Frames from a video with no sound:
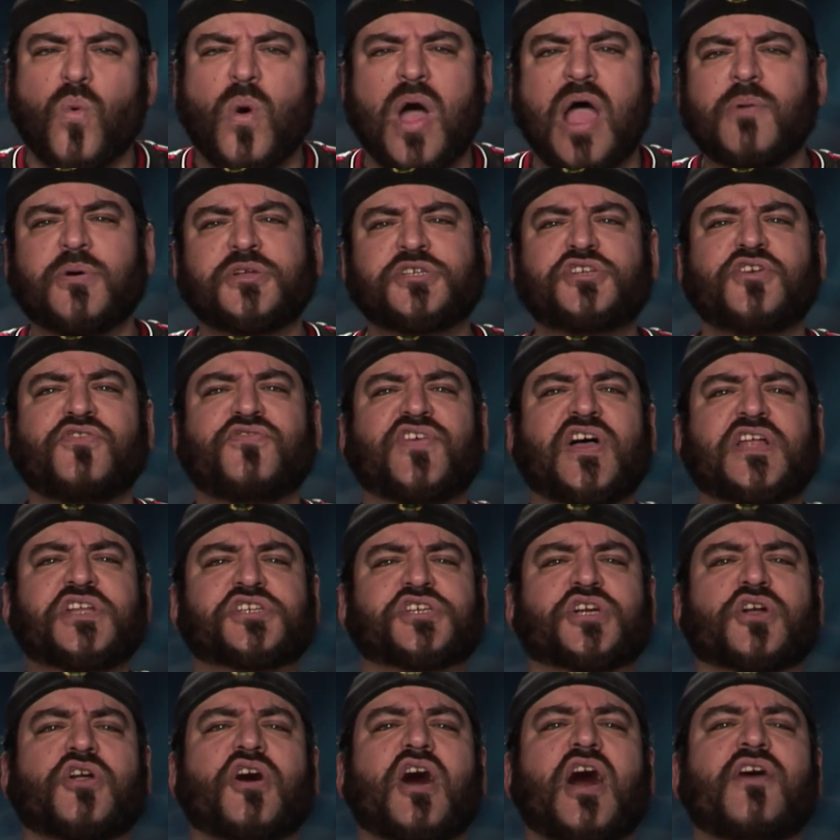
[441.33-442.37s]
why would you
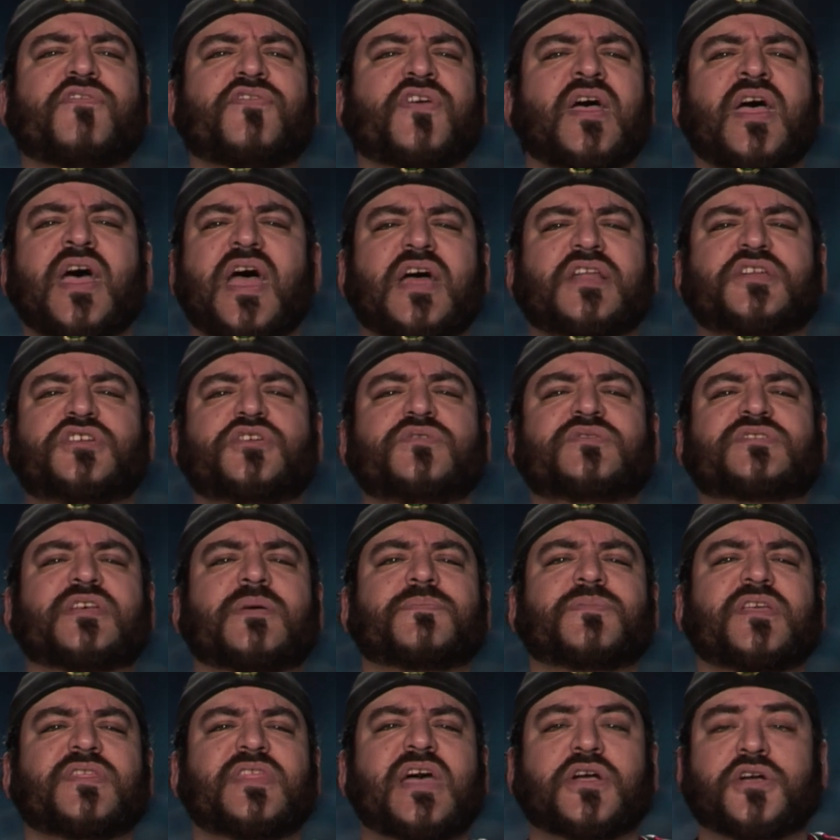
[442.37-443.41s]
venture off and do
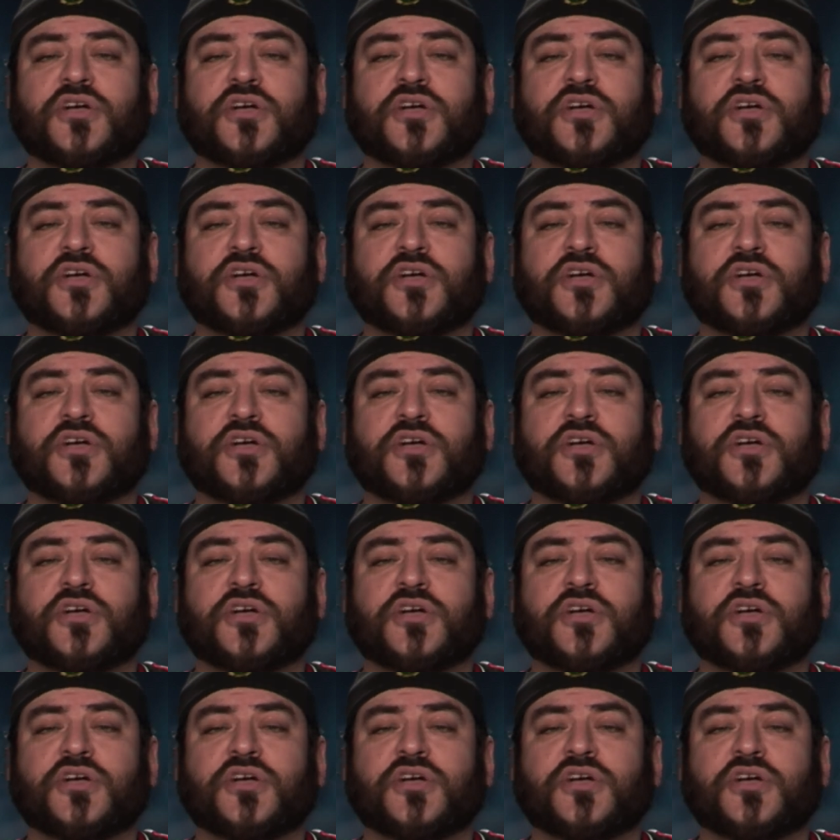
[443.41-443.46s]
something